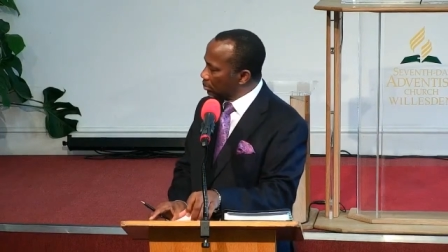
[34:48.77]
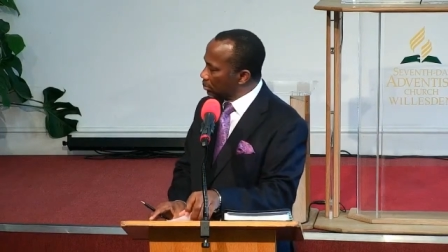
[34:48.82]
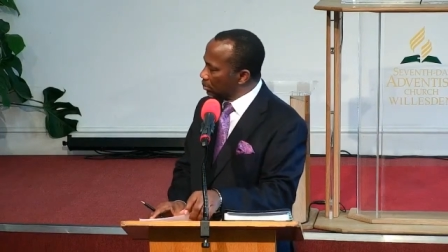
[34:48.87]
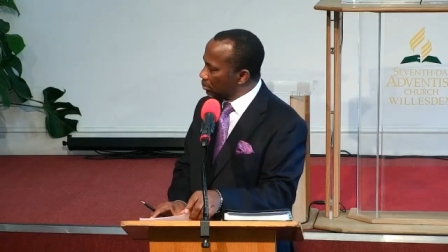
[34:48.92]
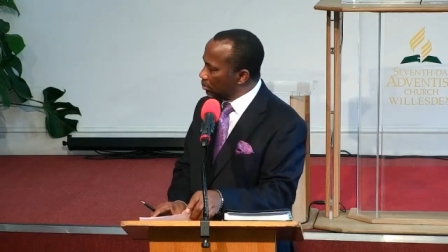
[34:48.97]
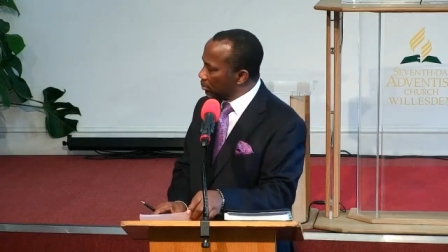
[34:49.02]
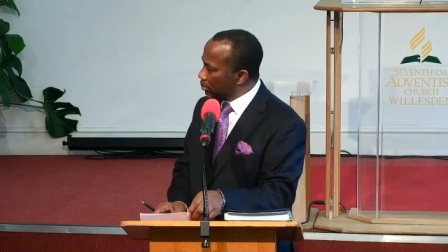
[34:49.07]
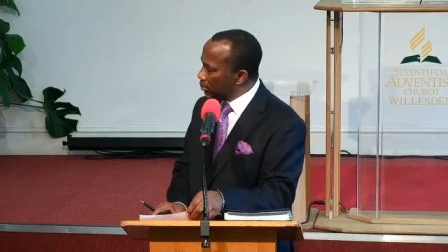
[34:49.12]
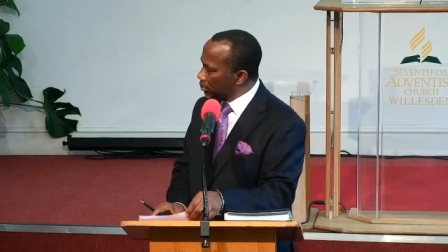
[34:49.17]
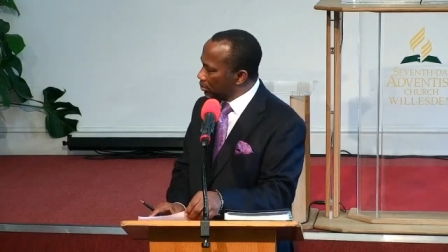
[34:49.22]

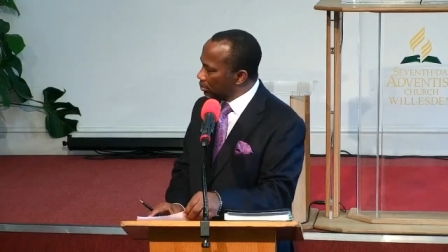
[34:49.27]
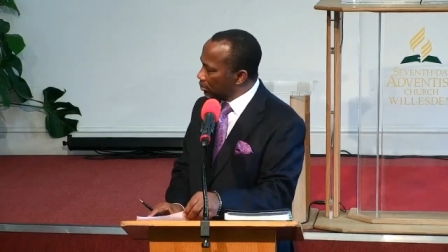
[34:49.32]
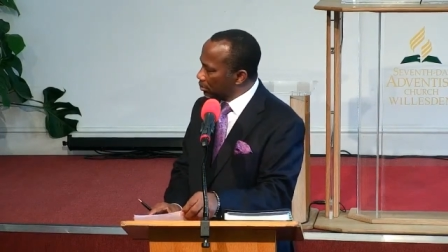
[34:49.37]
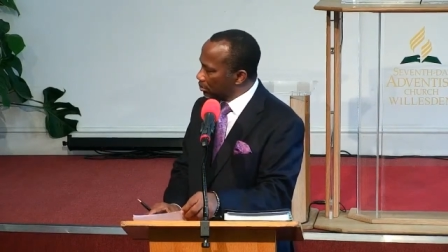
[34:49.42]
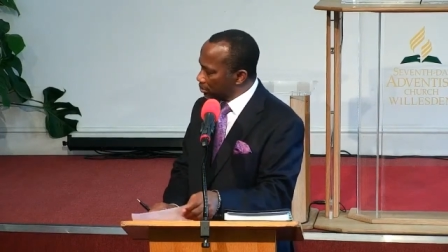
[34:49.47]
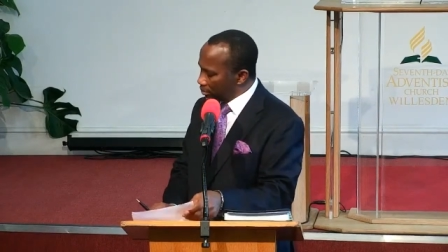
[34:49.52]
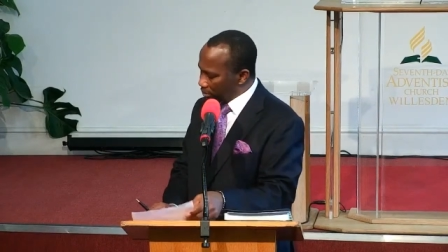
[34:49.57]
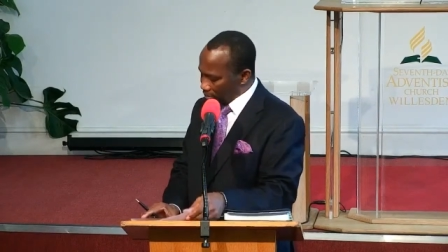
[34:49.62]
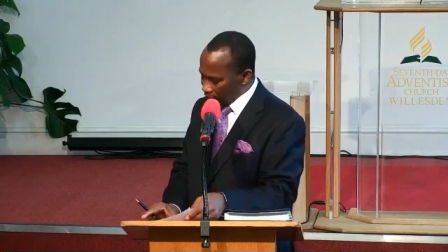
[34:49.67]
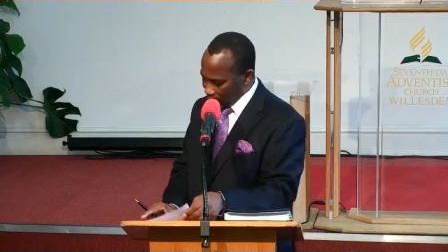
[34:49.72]
So we should
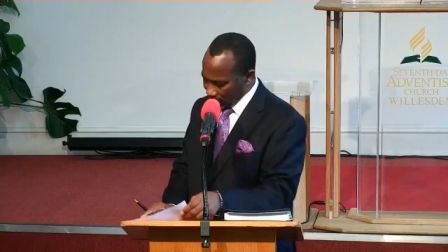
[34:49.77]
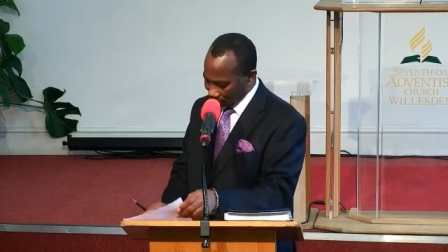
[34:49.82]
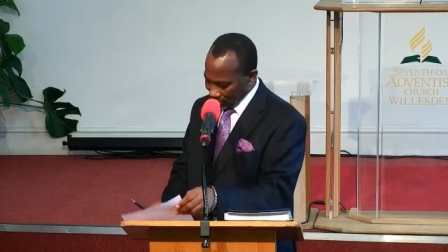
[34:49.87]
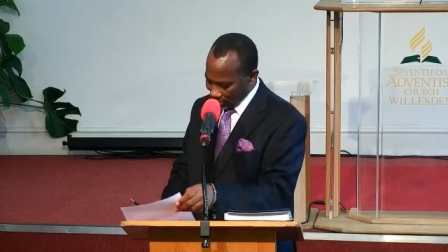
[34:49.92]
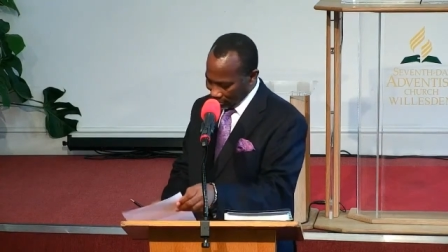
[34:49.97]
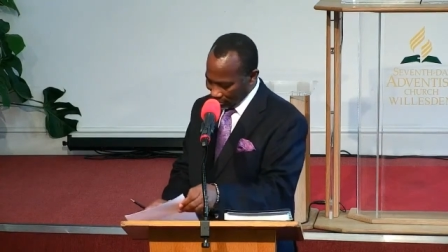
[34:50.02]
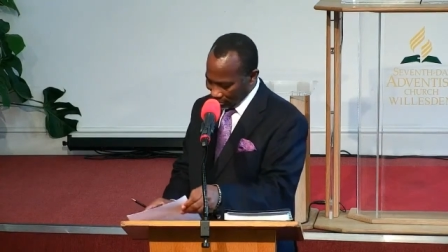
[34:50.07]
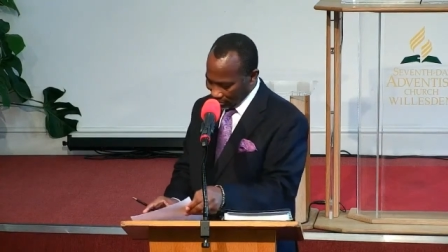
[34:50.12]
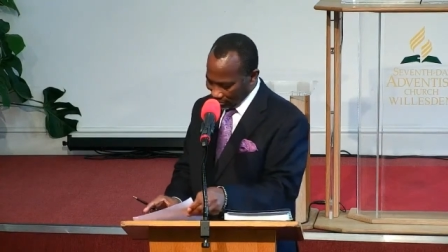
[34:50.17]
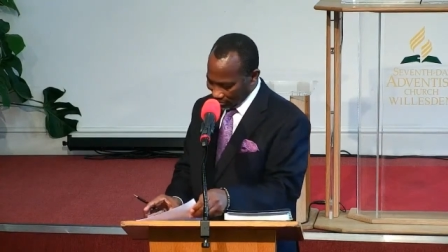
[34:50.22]
spend most
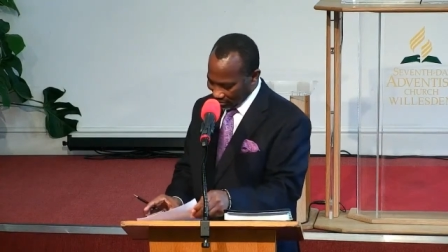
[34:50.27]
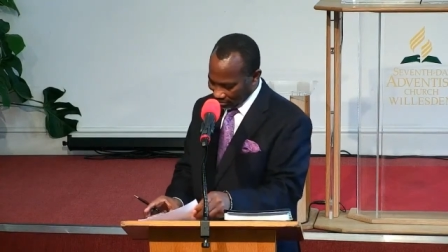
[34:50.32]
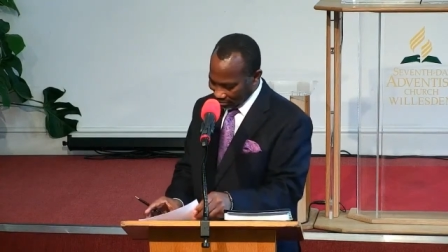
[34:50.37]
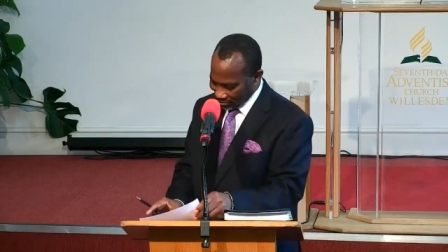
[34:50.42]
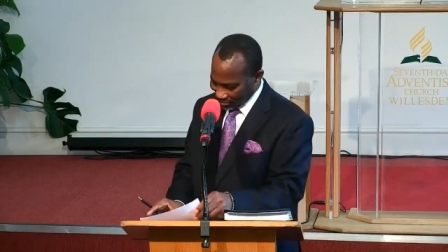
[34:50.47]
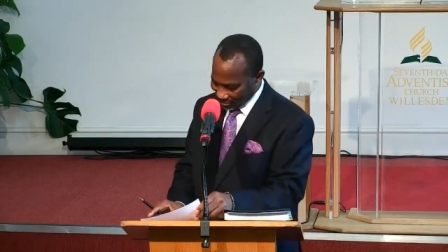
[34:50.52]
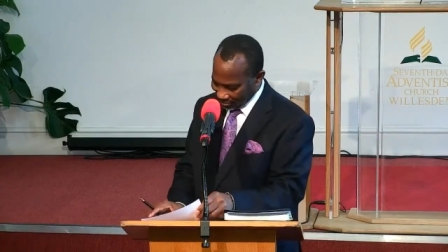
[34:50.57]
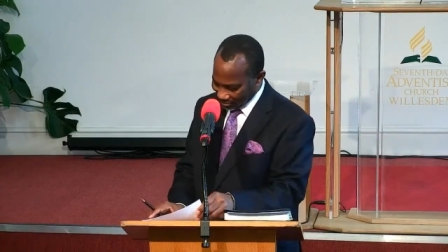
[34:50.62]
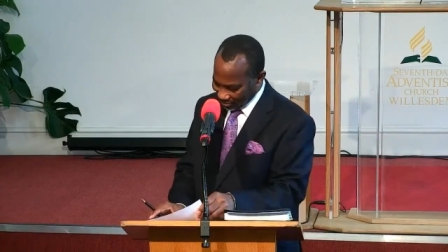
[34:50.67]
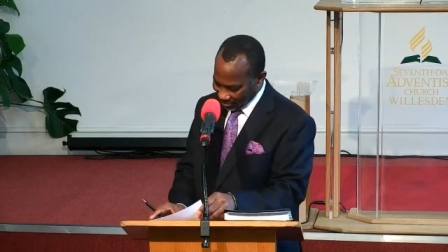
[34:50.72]
of our time
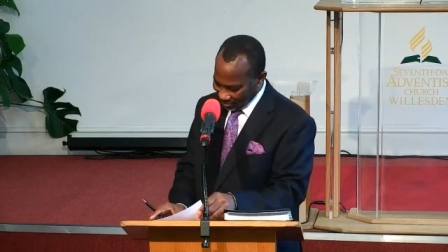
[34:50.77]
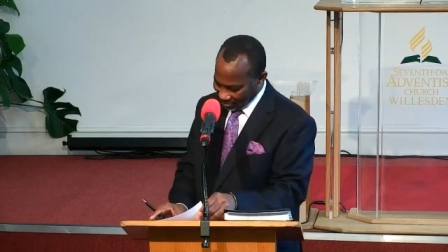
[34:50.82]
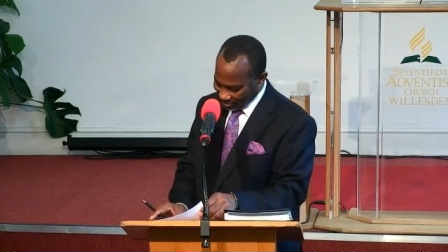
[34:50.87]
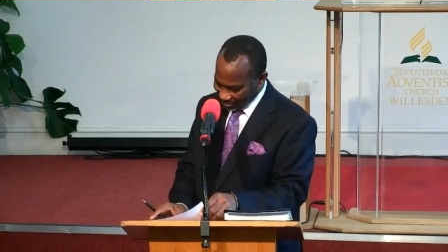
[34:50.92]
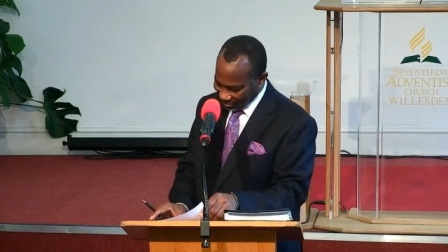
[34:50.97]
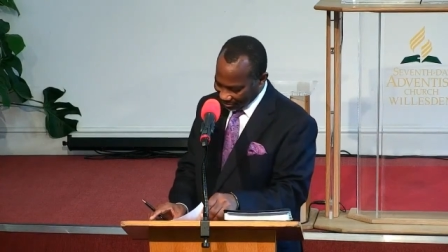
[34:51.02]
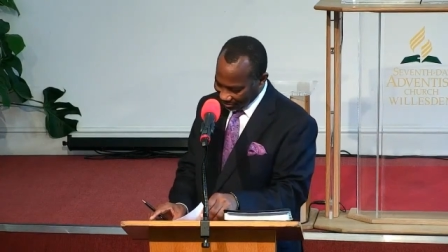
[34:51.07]
with Jesus.